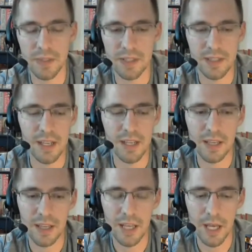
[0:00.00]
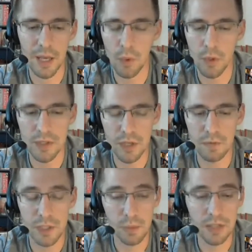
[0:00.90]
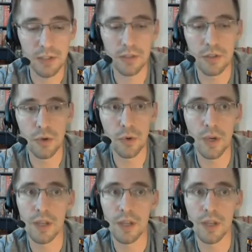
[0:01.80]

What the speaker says: Is like I'm always looking for something that's new